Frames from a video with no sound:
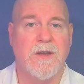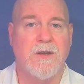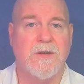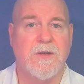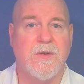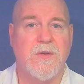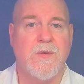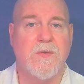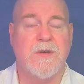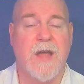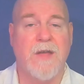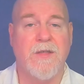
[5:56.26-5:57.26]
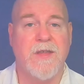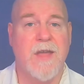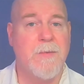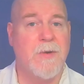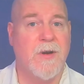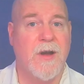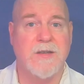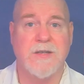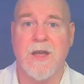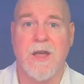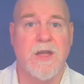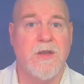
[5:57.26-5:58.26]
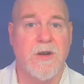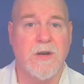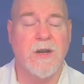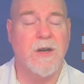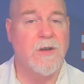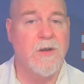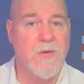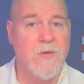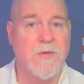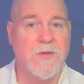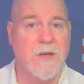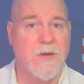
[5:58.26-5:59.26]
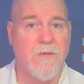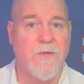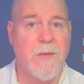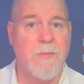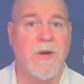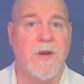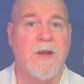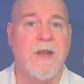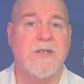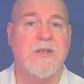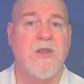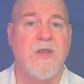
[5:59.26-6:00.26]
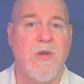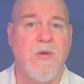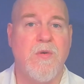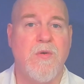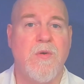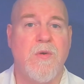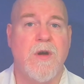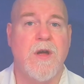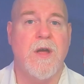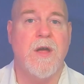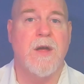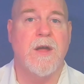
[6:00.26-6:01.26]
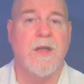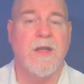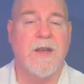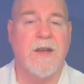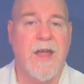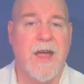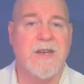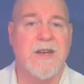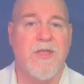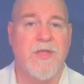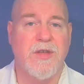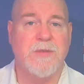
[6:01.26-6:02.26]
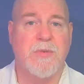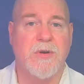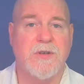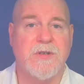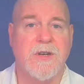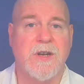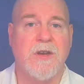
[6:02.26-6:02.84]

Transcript: to tell the Democrats, you're going to lose in November unless you elect this person in